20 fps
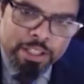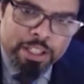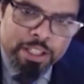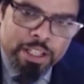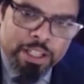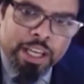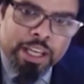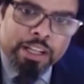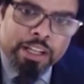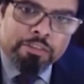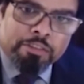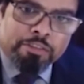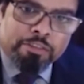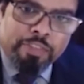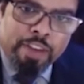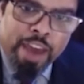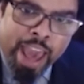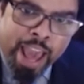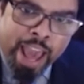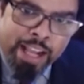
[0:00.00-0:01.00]
And in
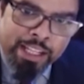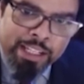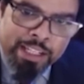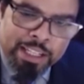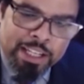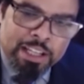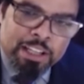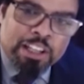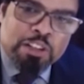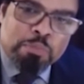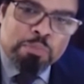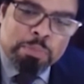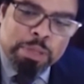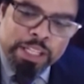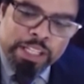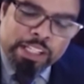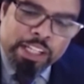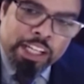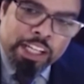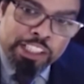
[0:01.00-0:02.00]
fact,
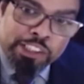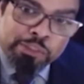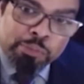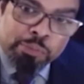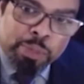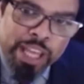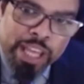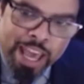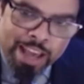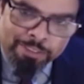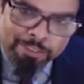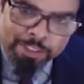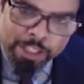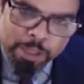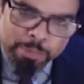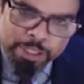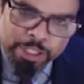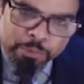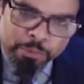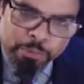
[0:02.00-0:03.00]
because we have
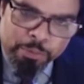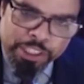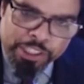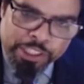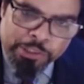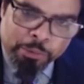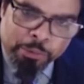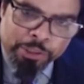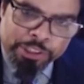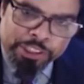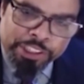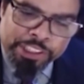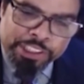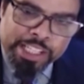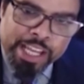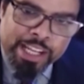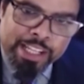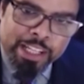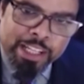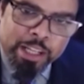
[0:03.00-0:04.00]
limited resources,
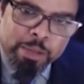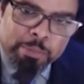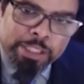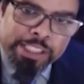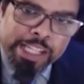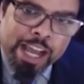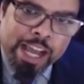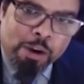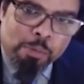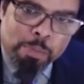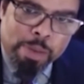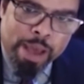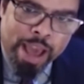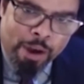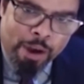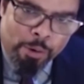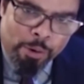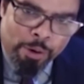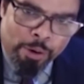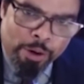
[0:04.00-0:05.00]
that limits our
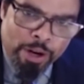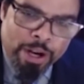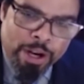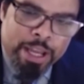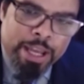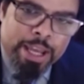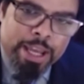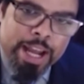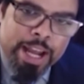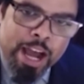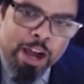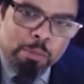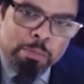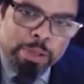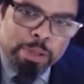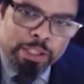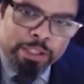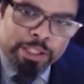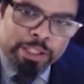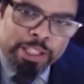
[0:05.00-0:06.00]
power and our
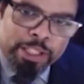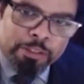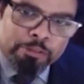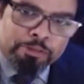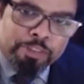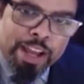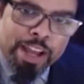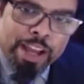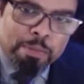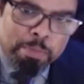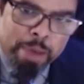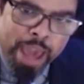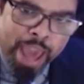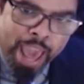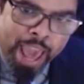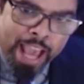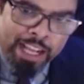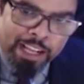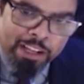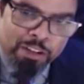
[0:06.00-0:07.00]
ability to fight
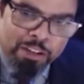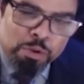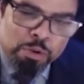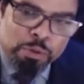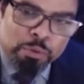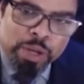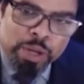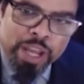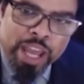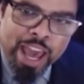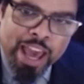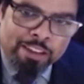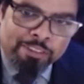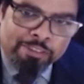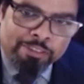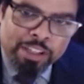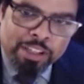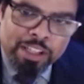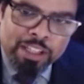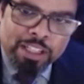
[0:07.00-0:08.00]
back when we have
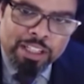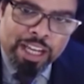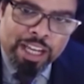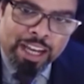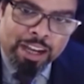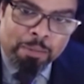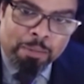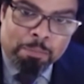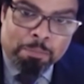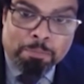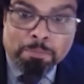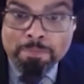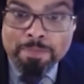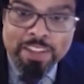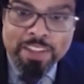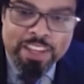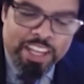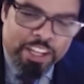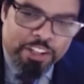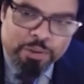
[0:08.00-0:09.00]

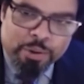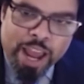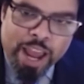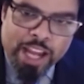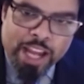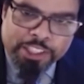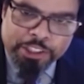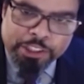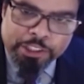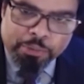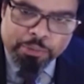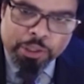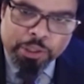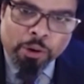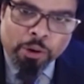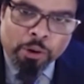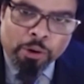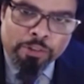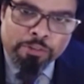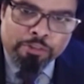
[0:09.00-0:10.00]
interactions with
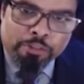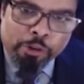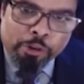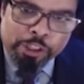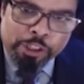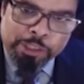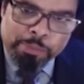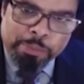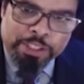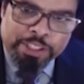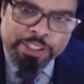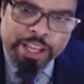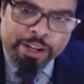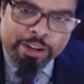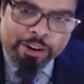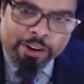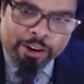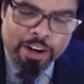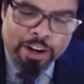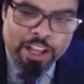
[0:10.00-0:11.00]
law enforcement that
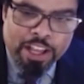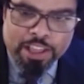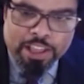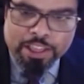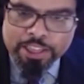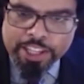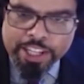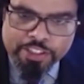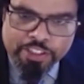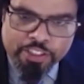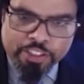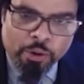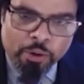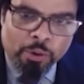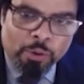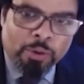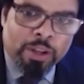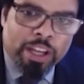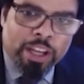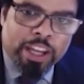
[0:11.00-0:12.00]
are
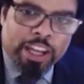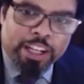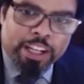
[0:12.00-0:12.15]
lethal and